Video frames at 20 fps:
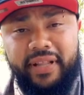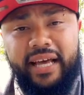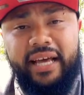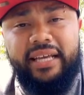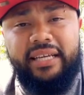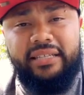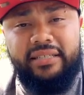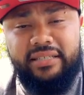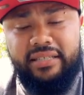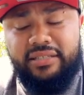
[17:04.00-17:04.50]
that.
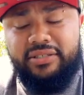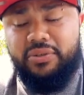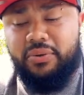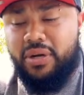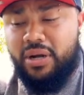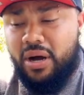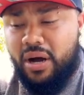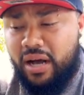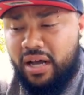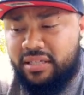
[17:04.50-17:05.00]
He's doing
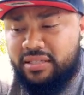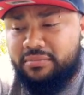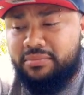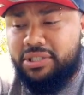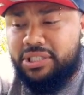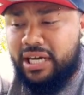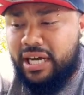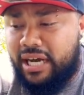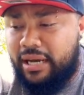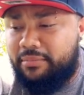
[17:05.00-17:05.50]
an awesome
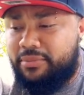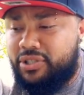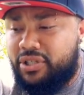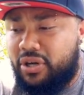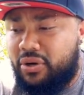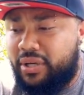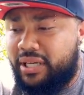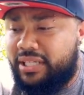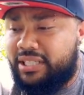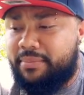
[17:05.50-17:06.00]
job.
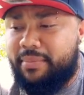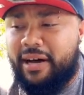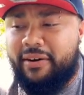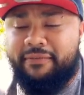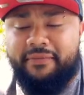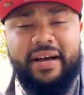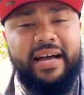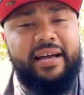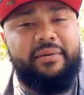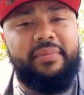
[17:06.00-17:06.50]
So he's about
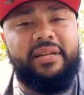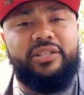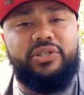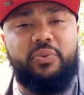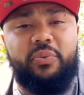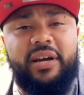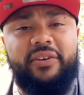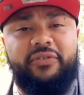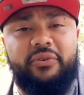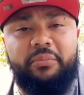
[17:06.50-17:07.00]
5 minutes
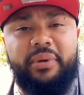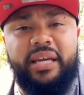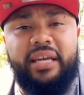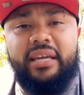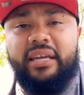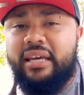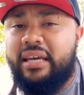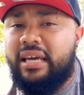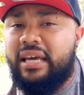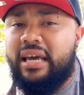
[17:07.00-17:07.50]
away from me.
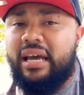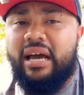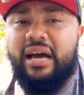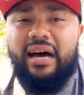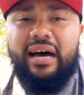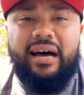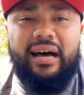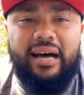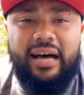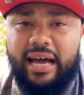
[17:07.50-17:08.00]

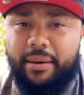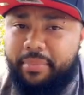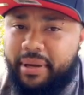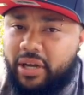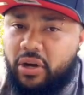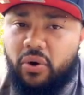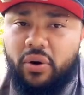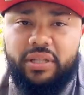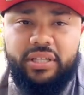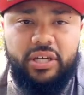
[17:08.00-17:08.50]
I've
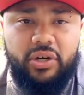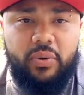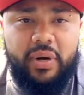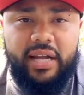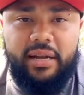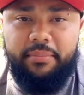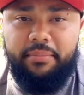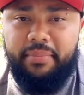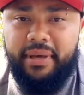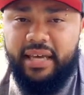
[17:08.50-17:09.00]
been going there
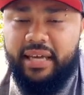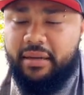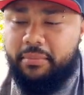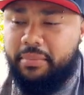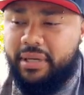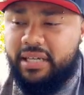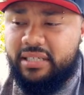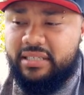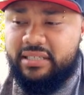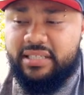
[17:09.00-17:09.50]
quite a bit
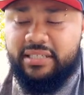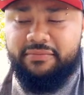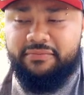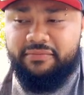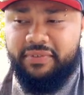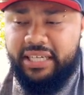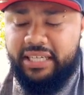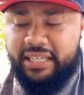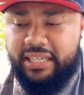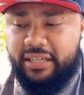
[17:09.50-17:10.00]
because it's
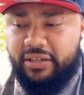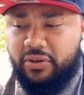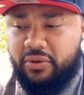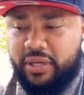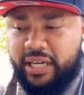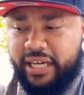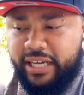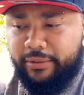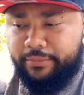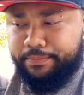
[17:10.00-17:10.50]
convenient.
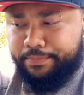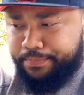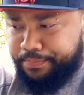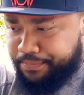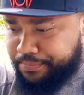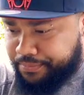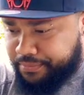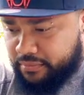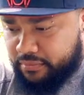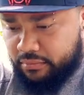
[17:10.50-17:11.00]
Okay.
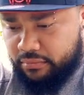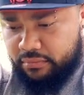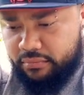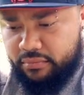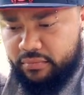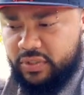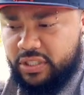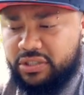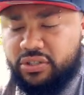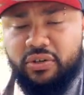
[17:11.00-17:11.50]

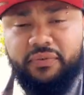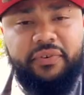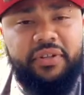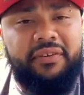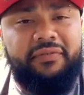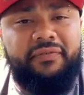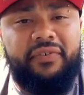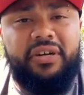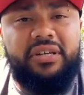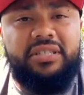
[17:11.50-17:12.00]
So for
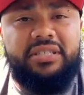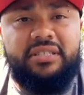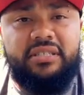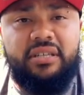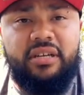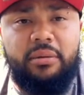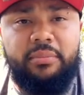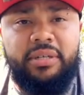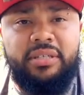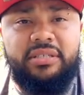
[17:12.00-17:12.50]
the first
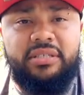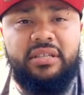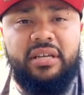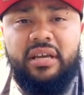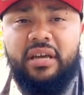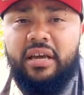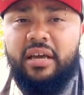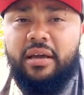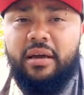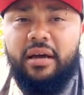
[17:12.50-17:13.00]
comers,
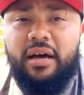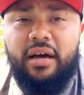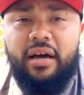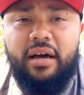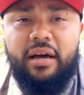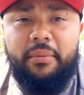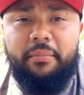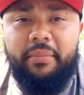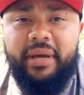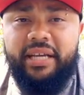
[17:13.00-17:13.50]

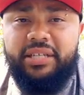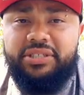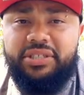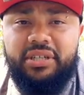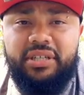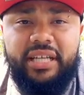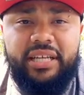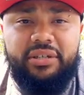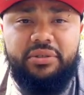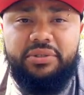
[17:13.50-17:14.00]
make sure
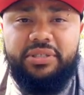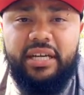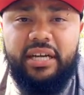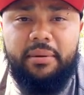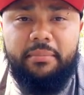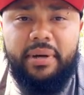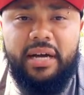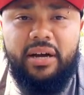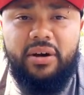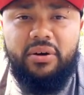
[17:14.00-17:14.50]
that you check
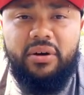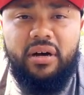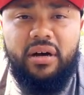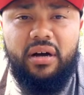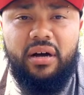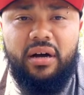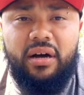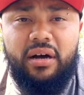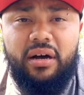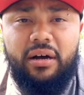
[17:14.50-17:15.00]
them out.
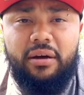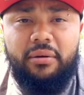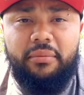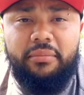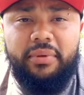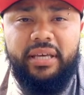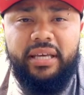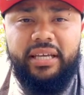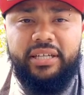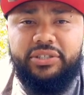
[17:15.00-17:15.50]

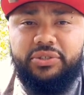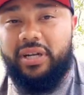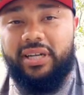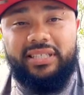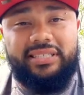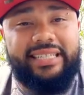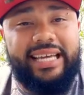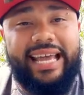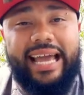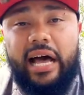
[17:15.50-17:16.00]
If you want
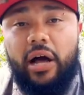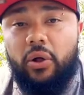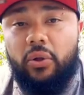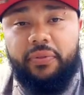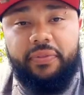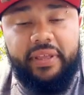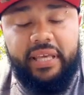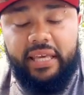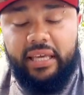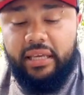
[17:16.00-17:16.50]
to stay
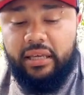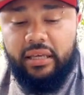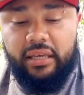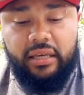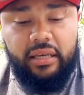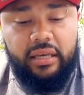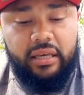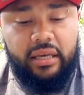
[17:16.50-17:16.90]
healthy,